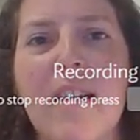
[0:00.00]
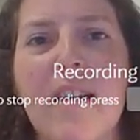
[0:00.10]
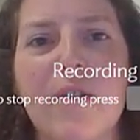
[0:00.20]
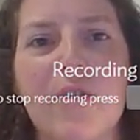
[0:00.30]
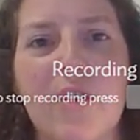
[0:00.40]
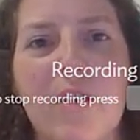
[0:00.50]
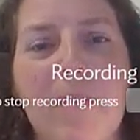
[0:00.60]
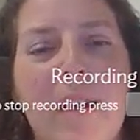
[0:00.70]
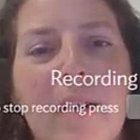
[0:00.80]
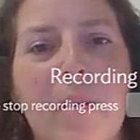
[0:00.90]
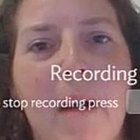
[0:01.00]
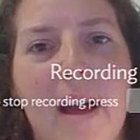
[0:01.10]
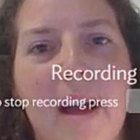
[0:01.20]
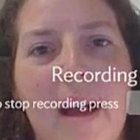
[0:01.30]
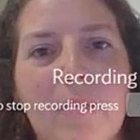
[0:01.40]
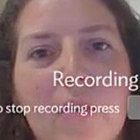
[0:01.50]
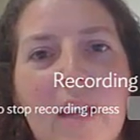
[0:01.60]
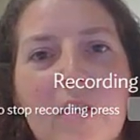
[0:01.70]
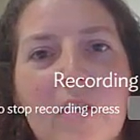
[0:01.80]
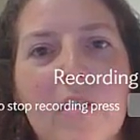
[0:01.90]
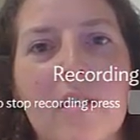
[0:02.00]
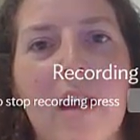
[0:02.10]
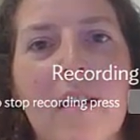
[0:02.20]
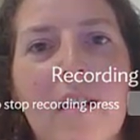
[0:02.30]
understood better my communication style